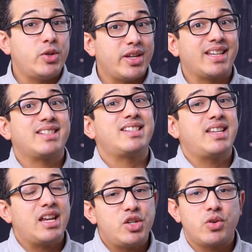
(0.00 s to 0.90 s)
so that you can
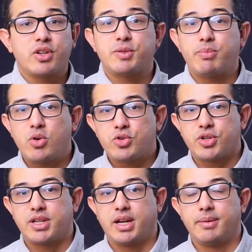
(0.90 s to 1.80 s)
extend your
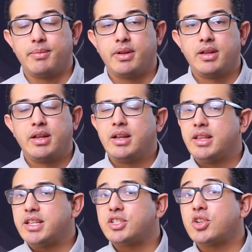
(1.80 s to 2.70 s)
exposure time.
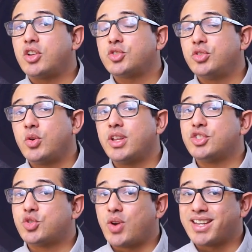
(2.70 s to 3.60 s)
This is also known
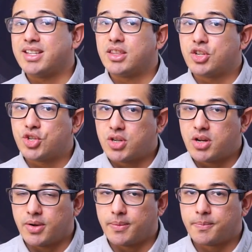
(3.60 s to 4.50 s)
as dragging the
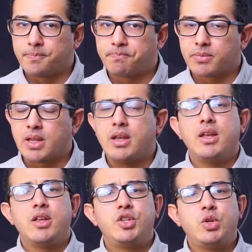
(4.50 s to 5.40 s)
shutter.
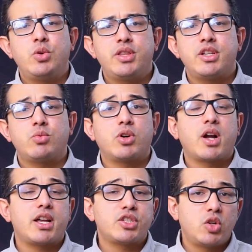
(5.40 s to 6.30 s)
Doing this
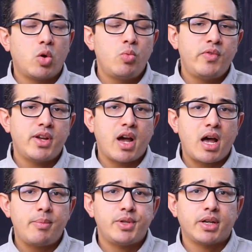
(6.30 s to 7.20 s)
will cause slow-moving
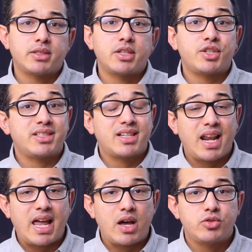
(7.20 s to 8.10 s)
objects such as
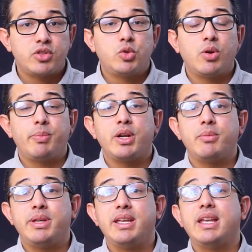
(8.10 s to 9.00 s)
clouds to
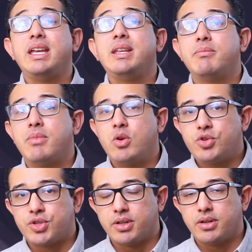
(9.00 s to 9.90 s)
appear to be in
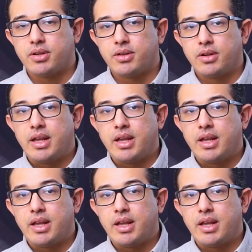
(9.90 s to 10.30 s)
motion.